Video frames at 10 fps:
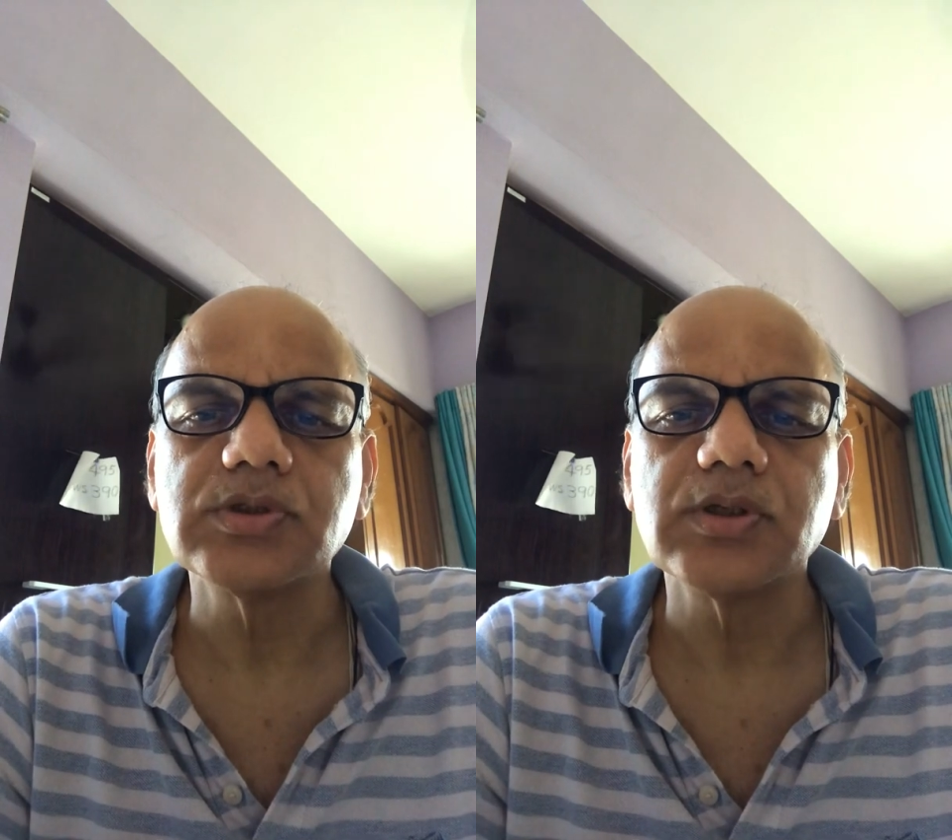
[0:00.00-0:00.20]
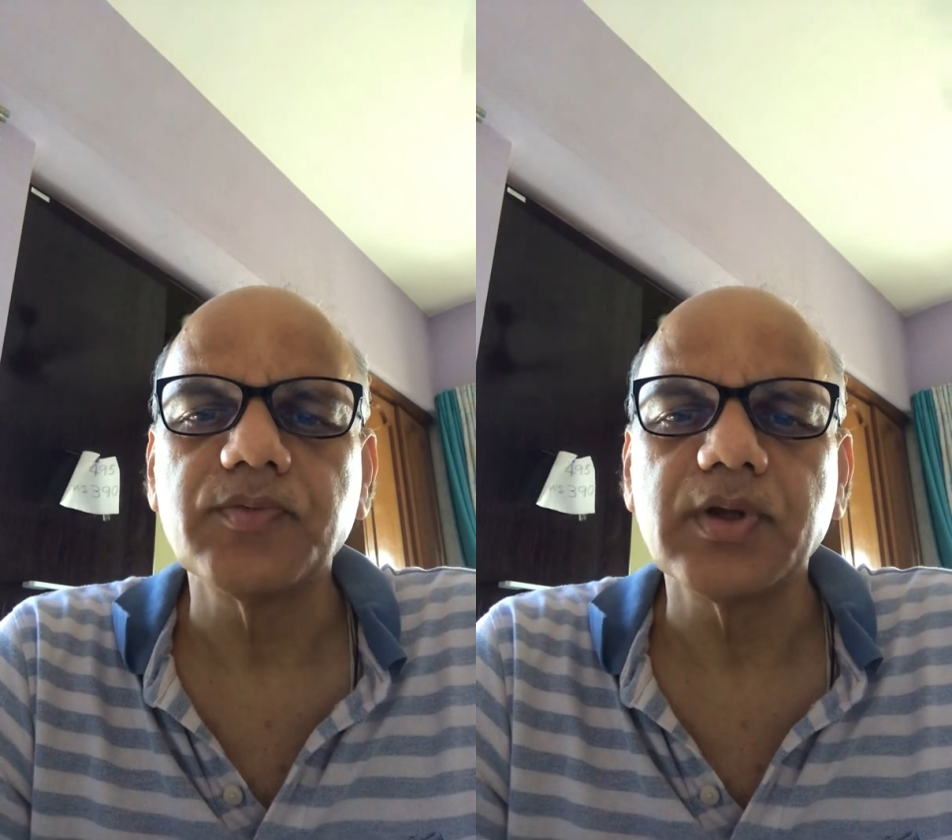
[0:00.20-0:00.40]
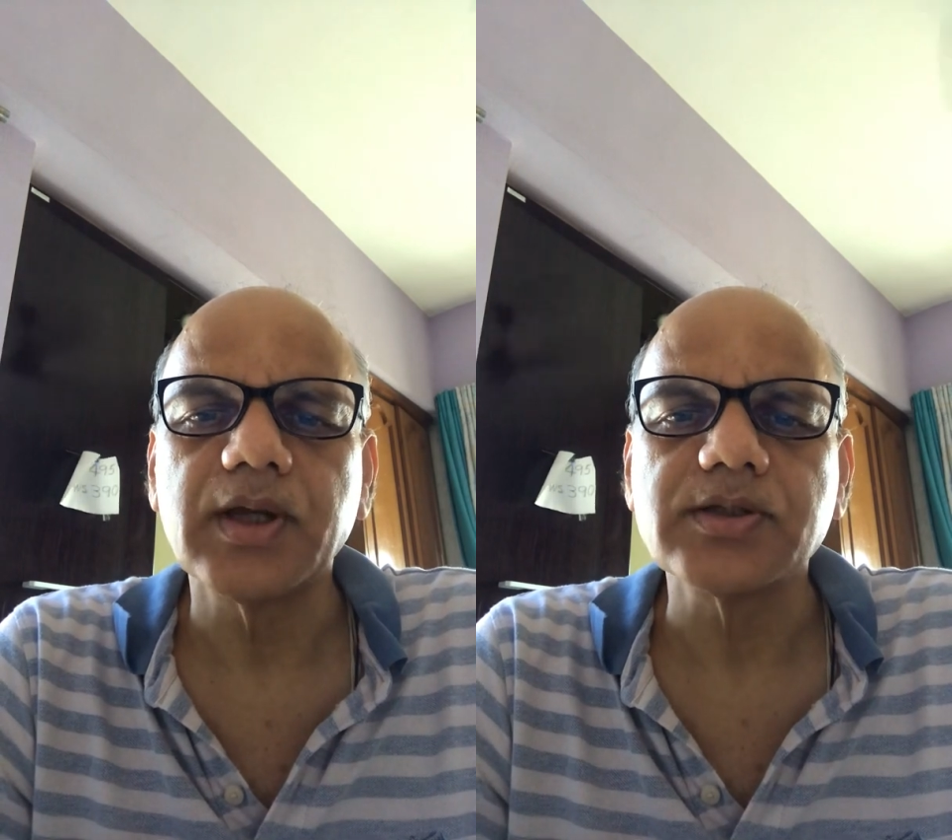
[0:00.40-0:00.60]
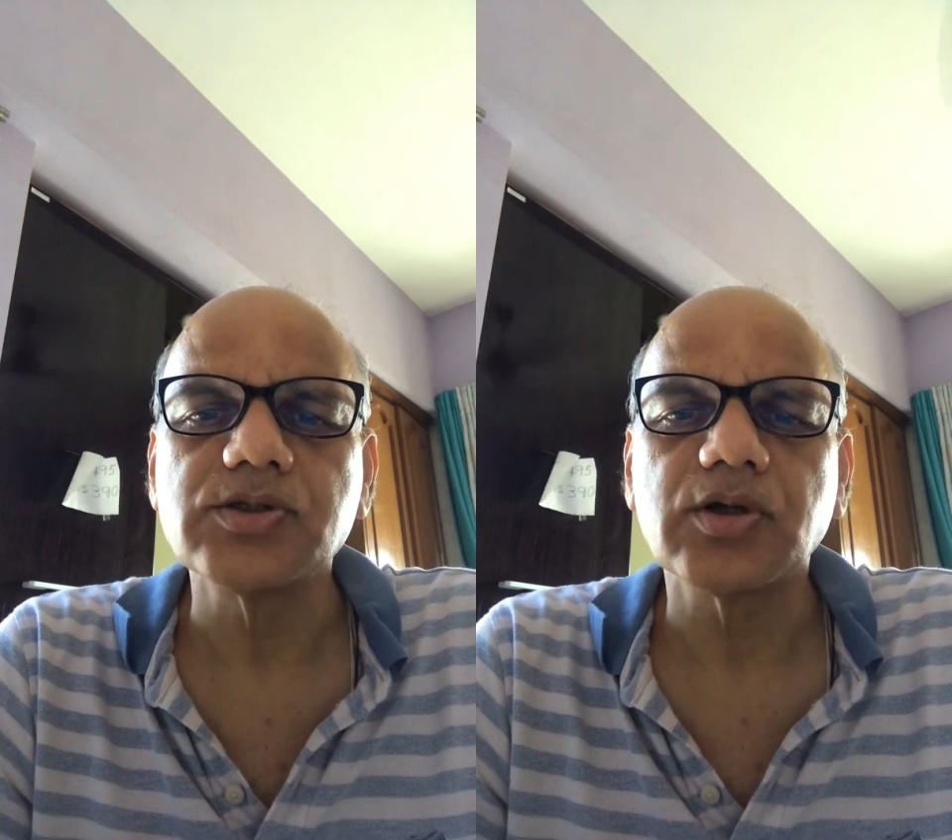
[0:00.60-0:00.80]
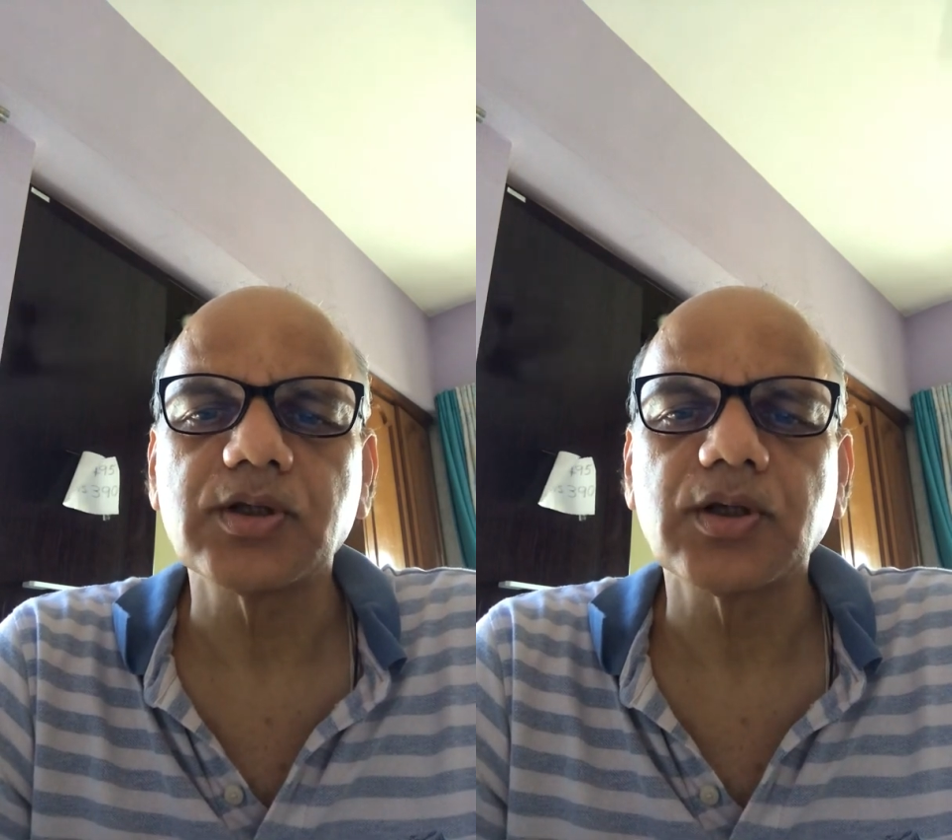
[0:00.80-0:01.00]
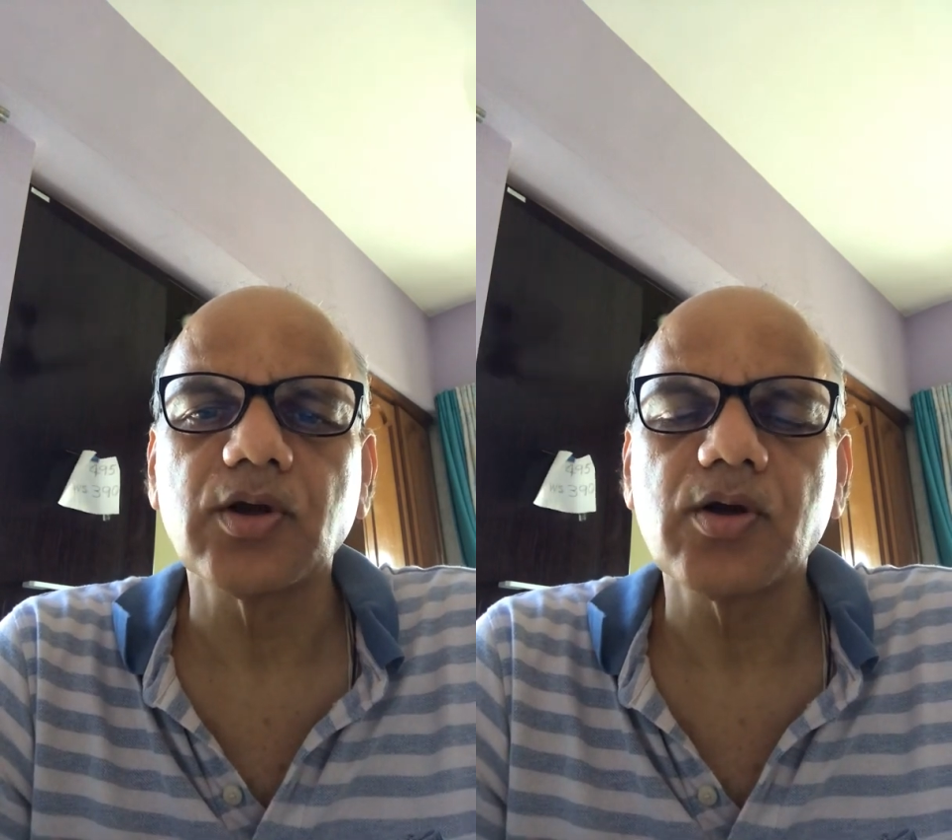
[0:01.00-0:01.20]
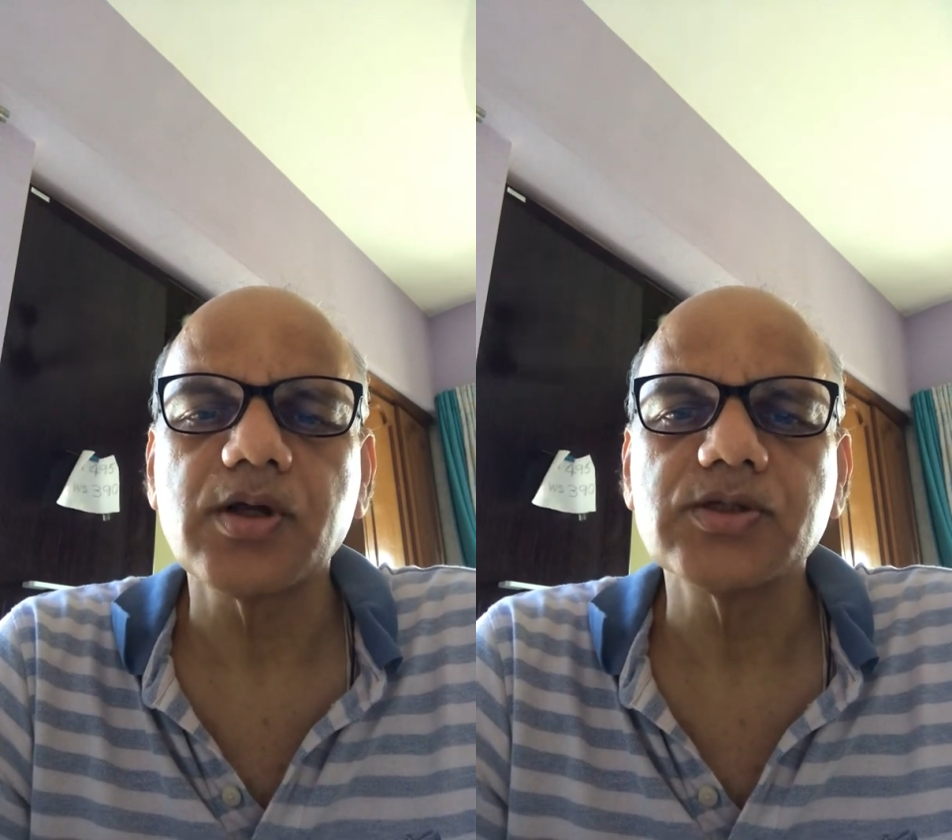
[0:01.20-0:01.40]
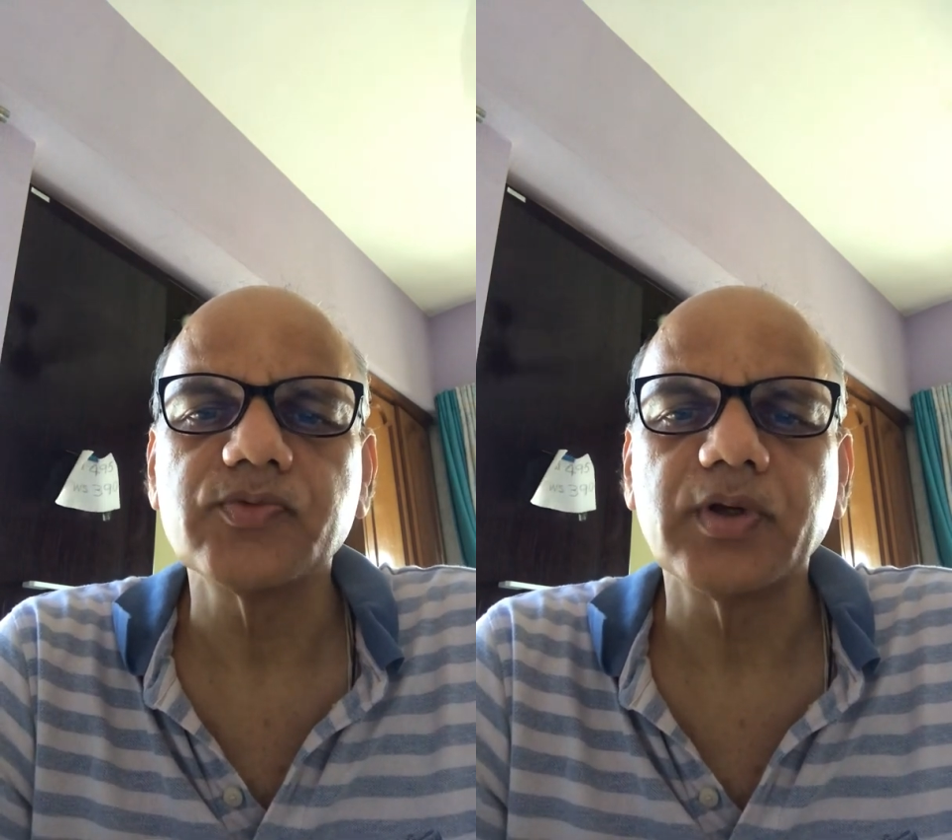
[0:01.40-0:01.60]
very exotic
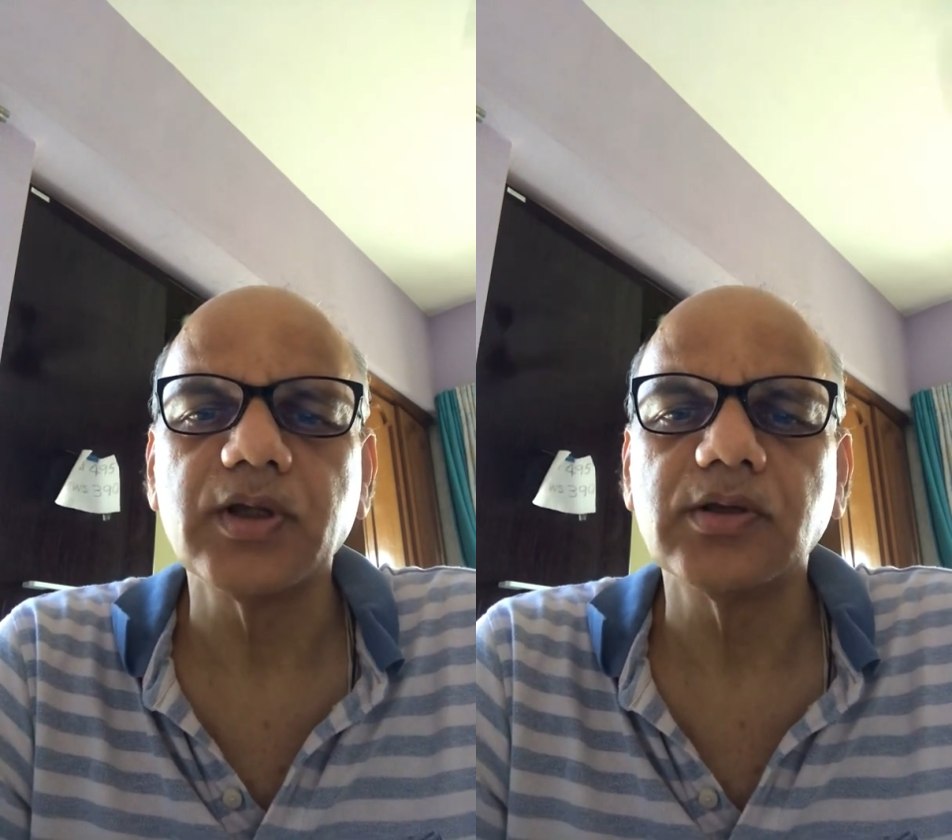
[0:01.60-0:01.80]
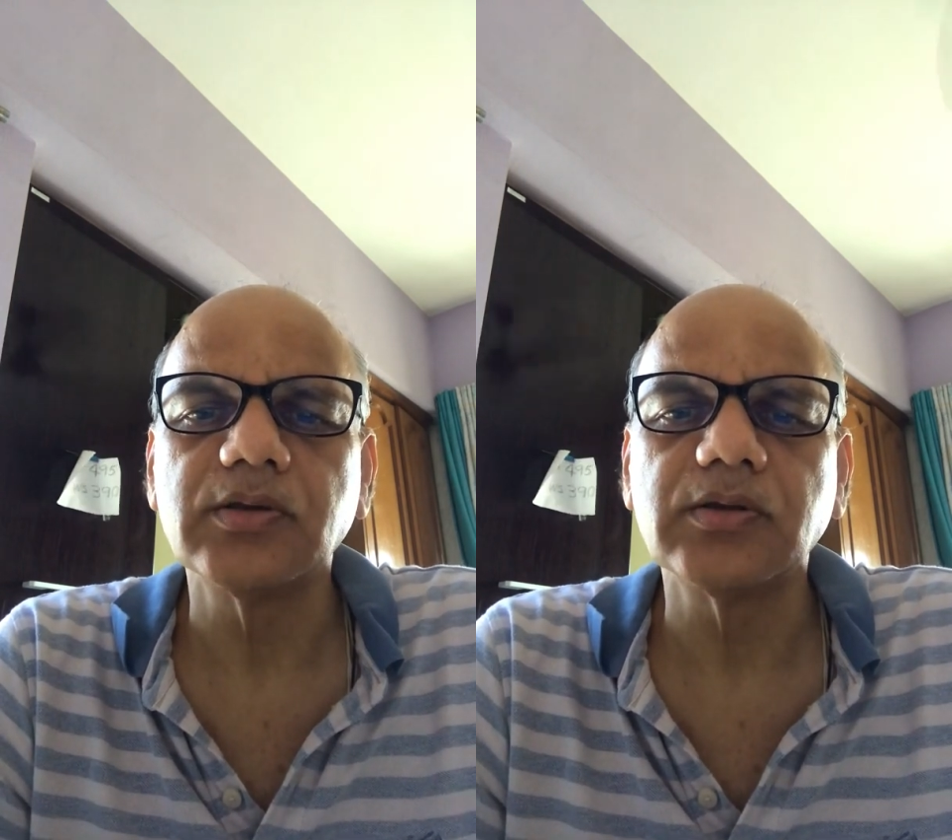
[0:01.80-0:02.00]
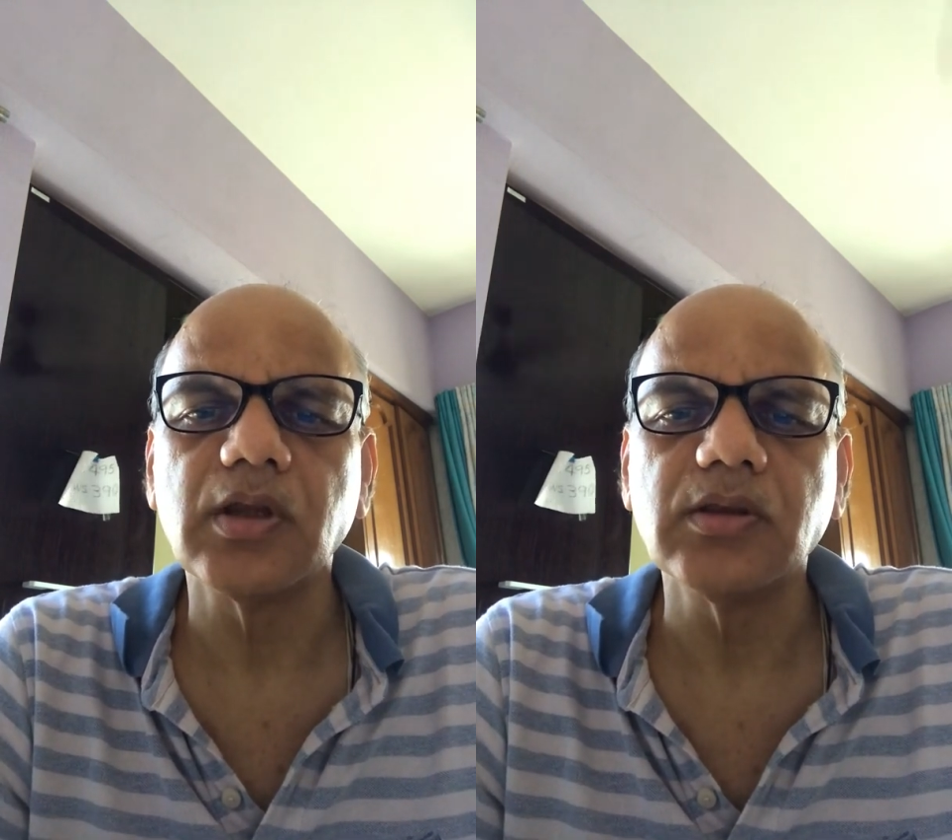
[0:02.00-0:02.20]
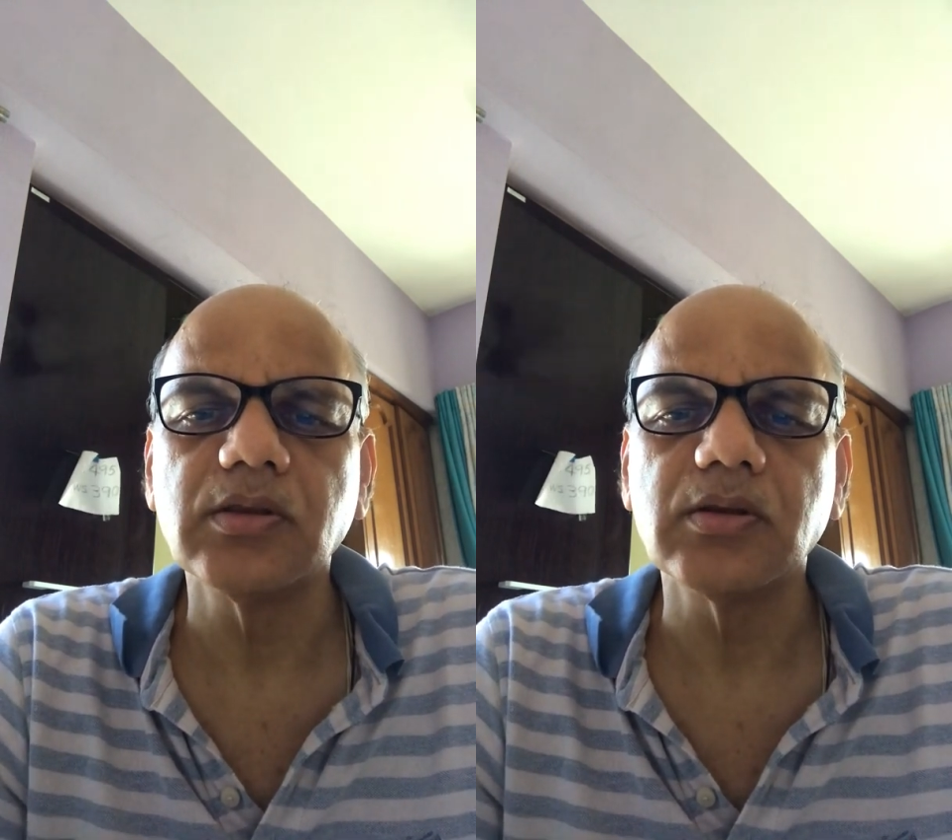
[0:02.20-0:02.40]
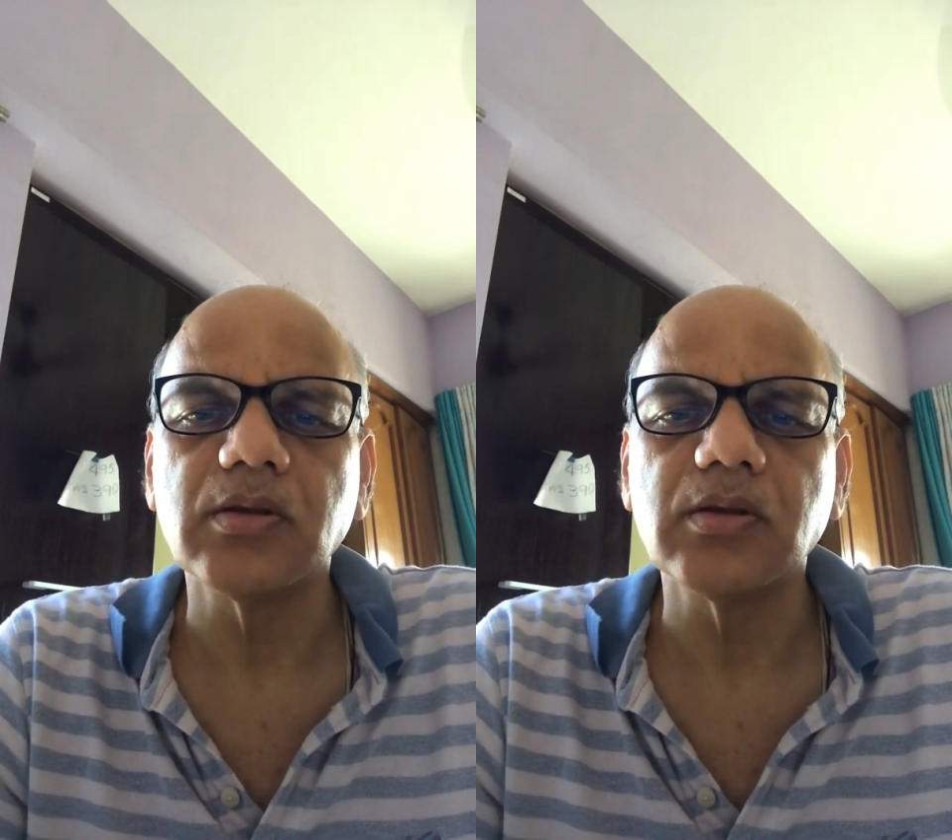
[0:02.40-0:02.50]
alloys, very thin